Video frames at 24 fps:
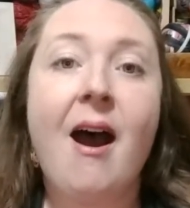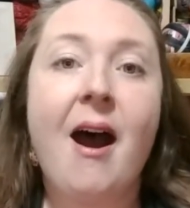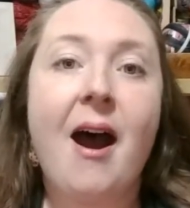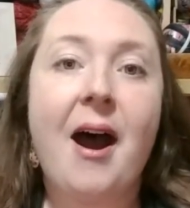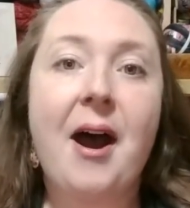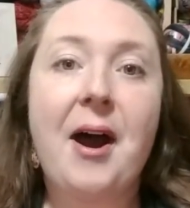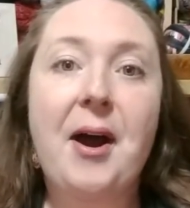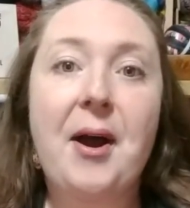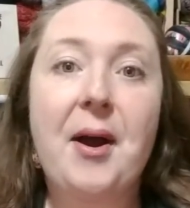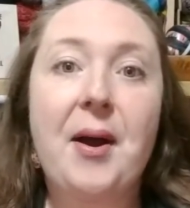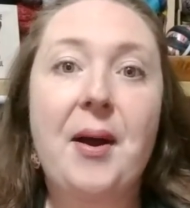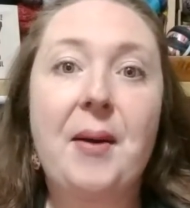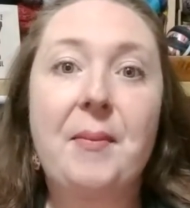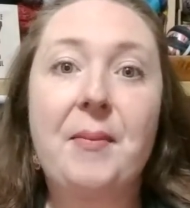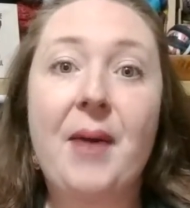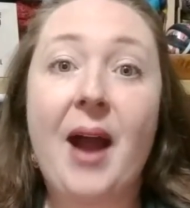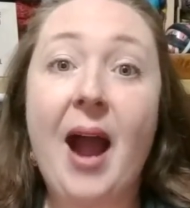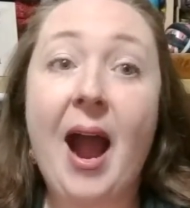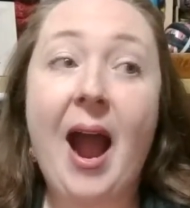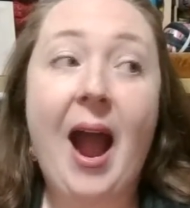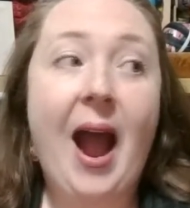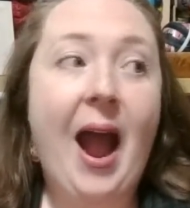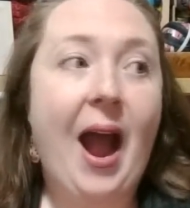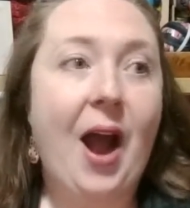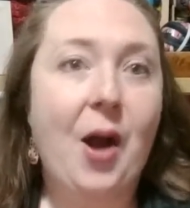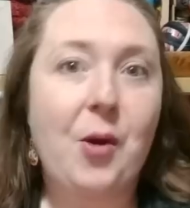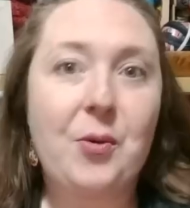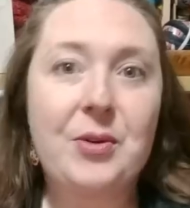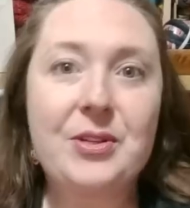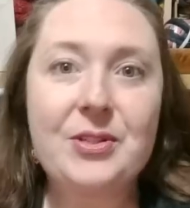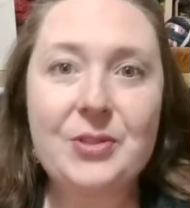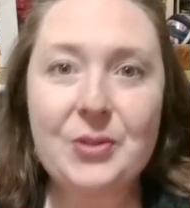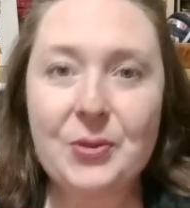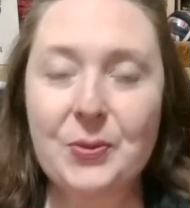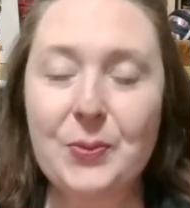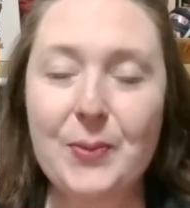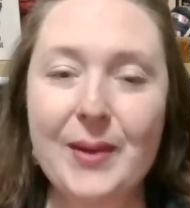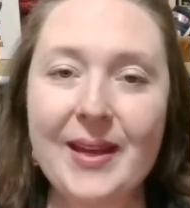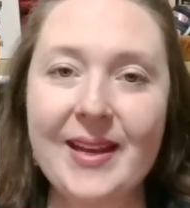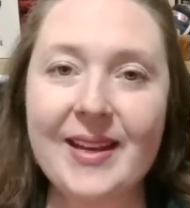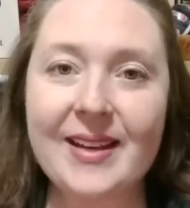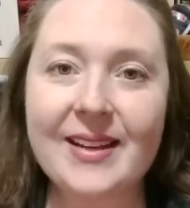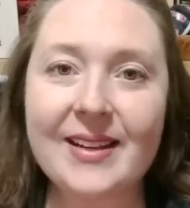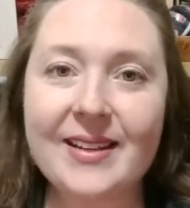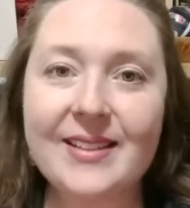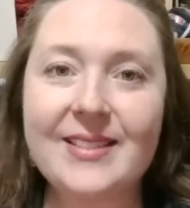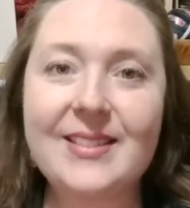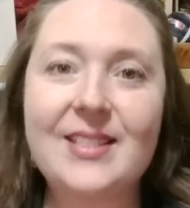How was your
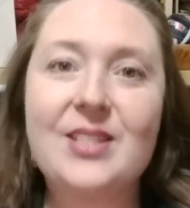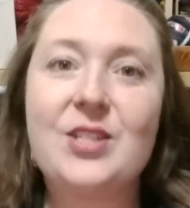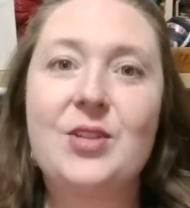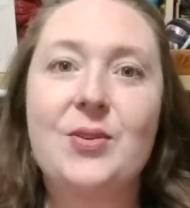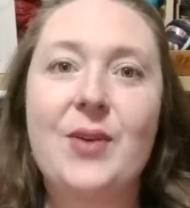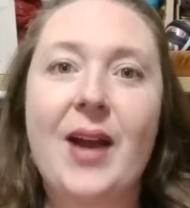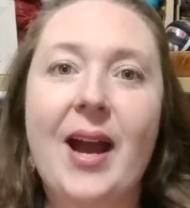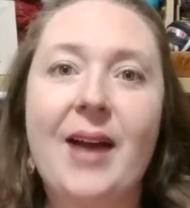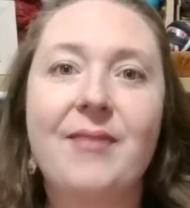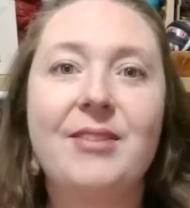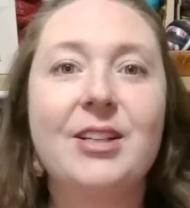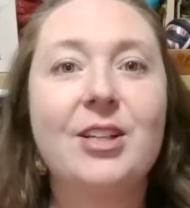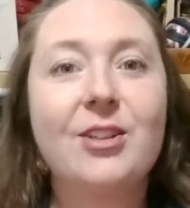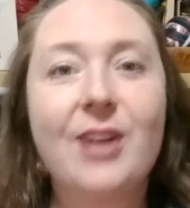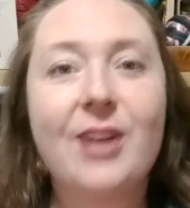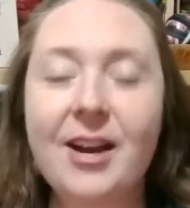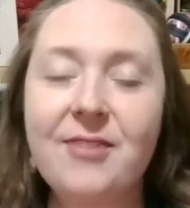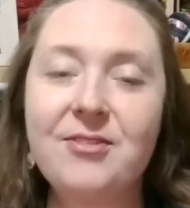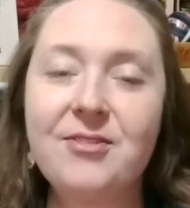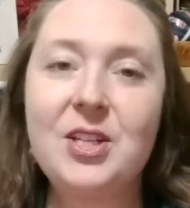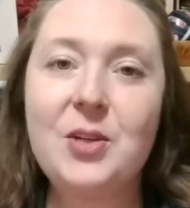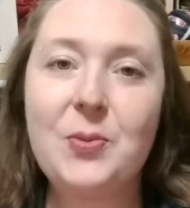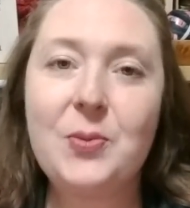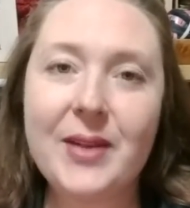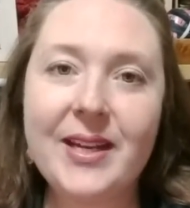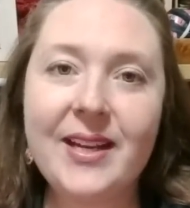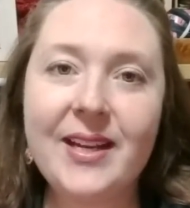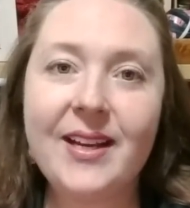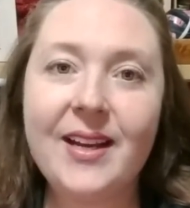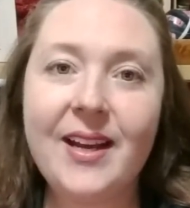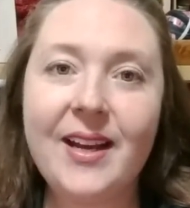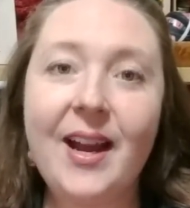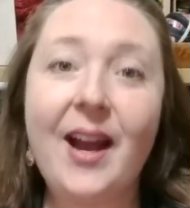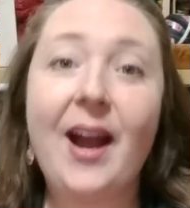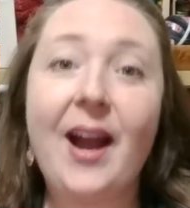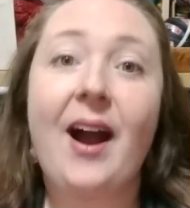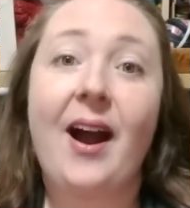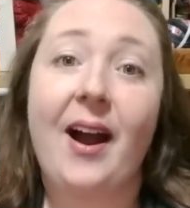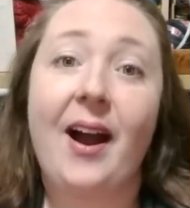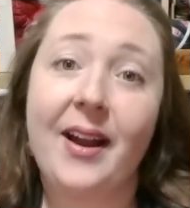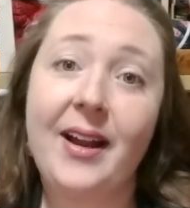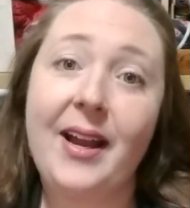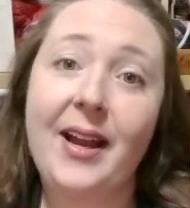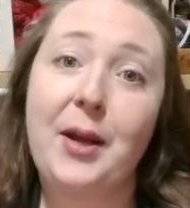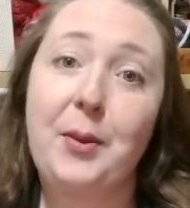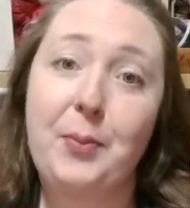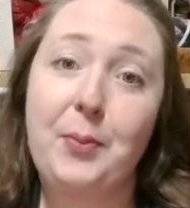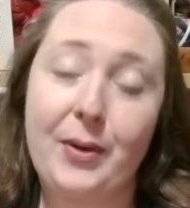week? Did you have a crafty week? I
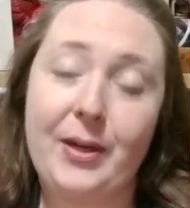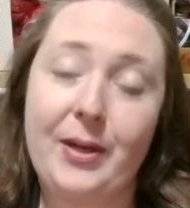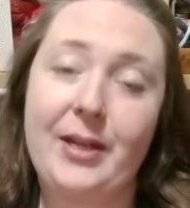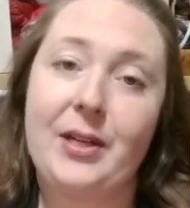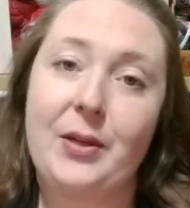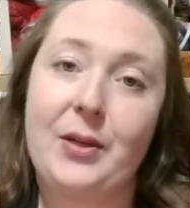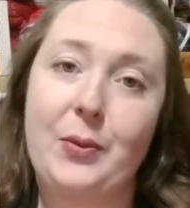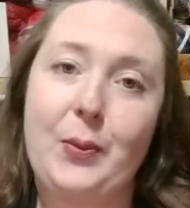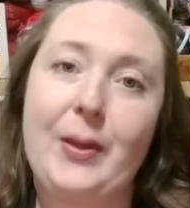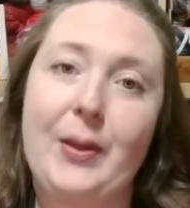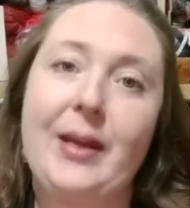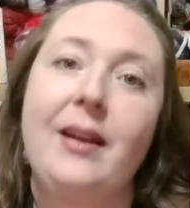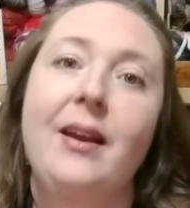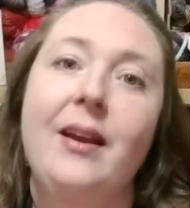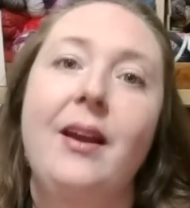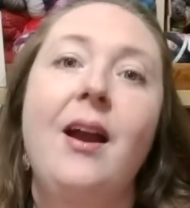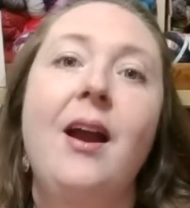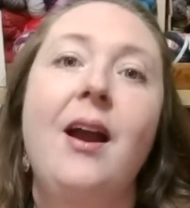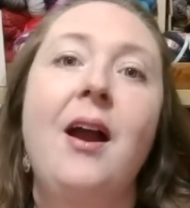had a pretty good week.